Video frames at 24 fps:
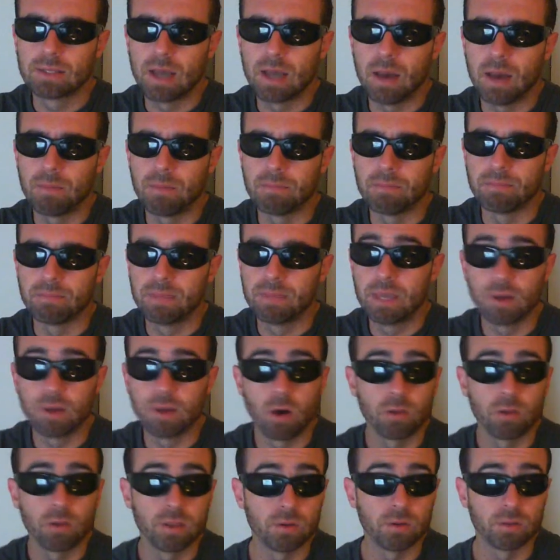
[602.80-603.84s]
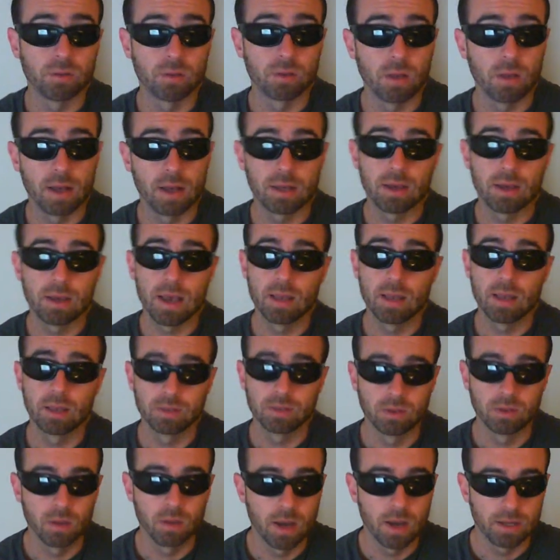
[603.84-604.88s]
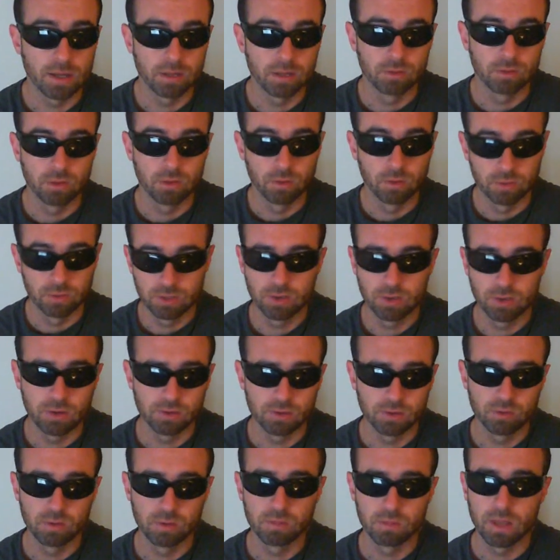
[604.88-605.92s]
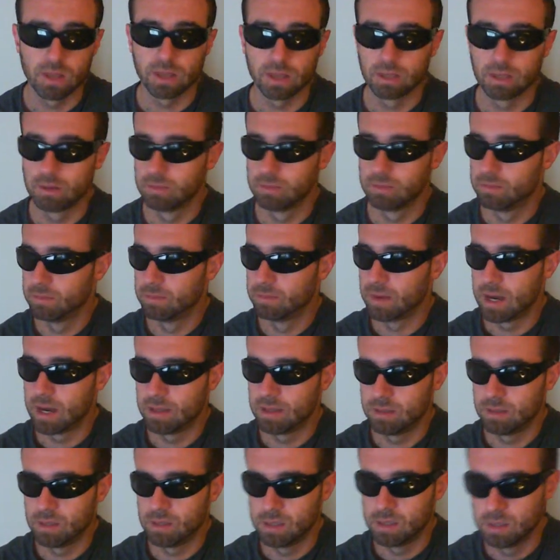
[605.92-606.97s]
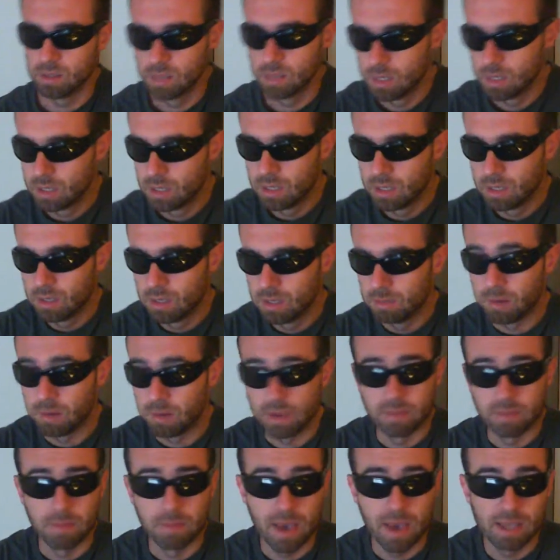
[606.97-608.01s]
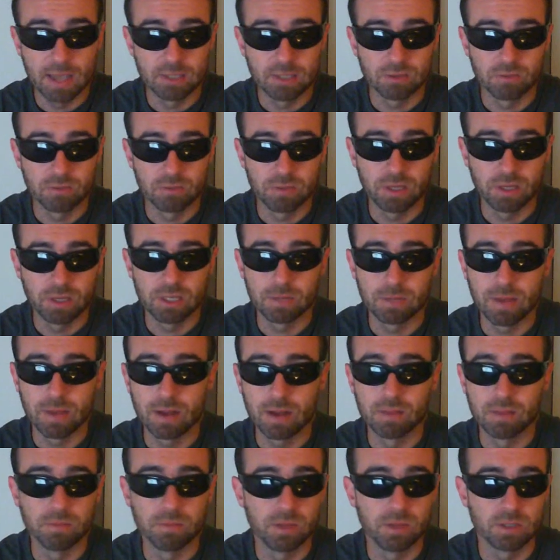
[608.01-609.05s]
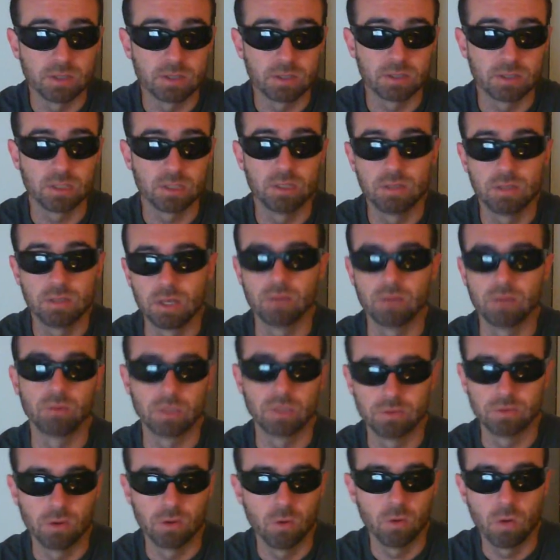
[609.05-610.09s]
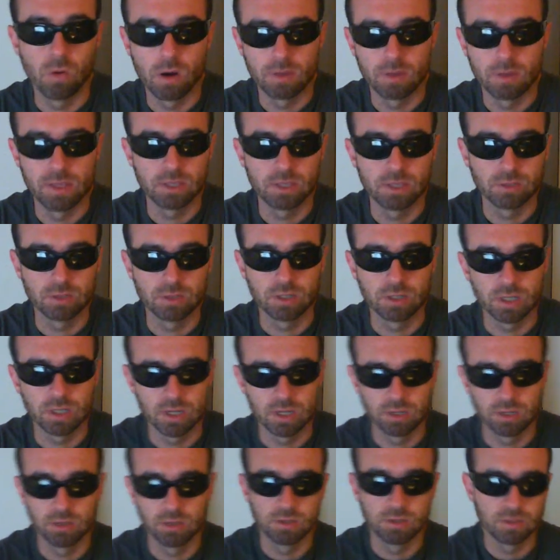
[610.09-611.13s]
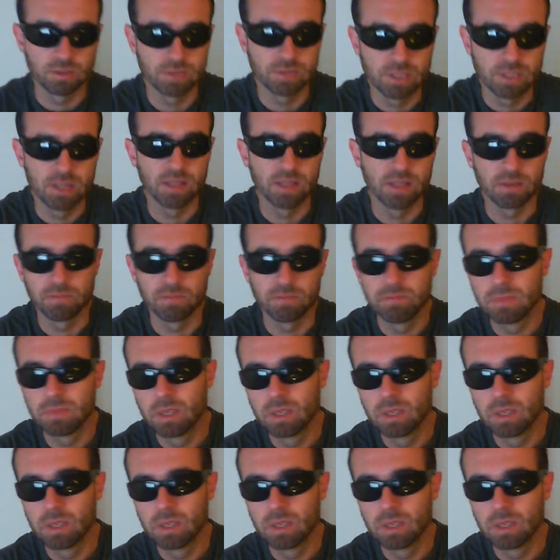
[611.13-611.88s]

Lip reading: yeah, the whole thing with the lighter, how like the lighter got returned to him like by the maid sort of picking up out of the bin because she was all worried that she was going to get accused of stealing.